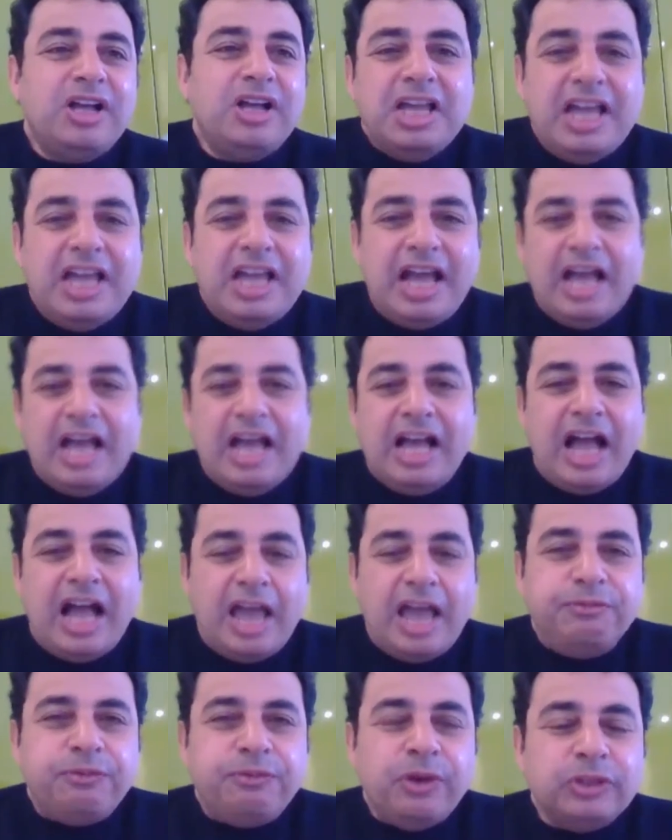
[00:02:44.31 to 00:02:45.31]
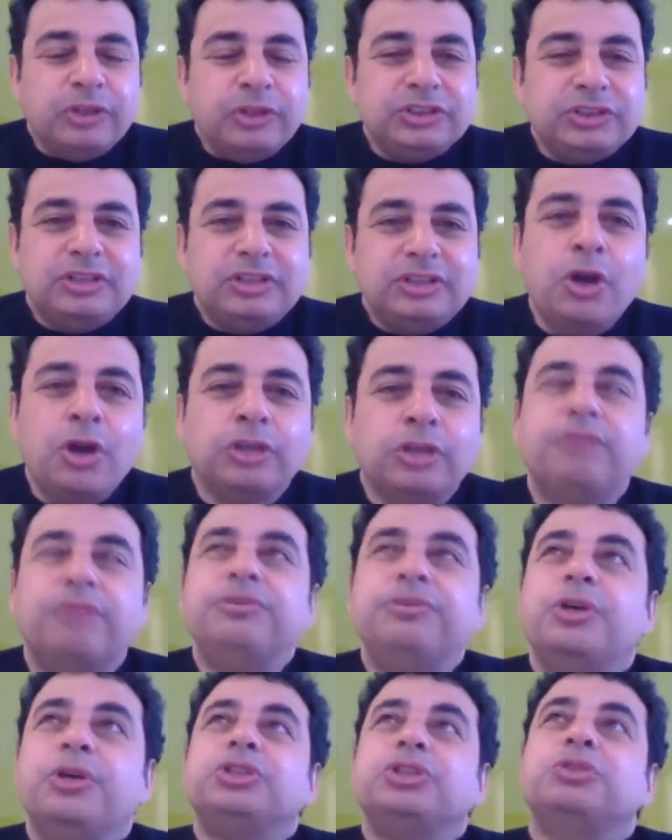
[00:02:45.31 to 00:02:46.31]
Uh, I first heard
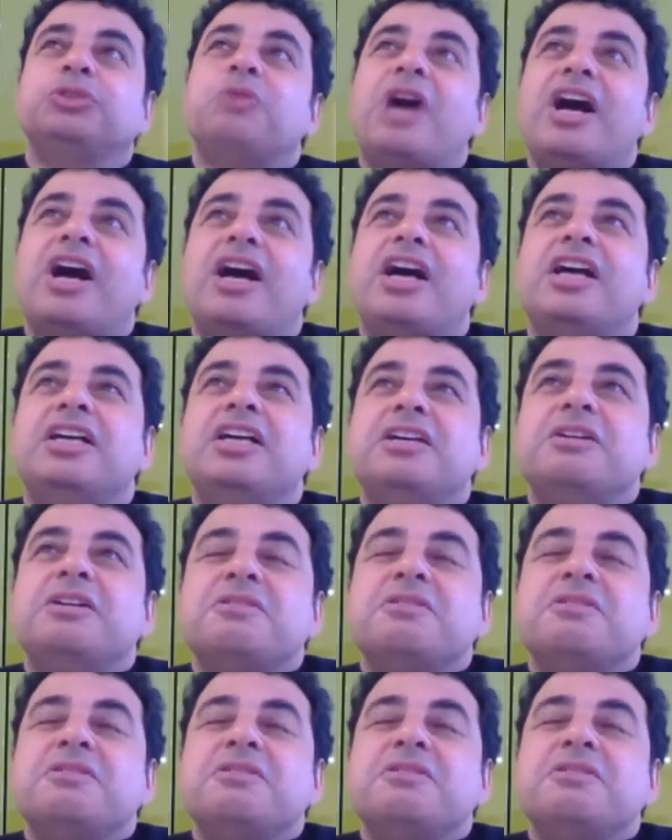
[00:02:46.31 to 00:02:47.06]
of Yoshua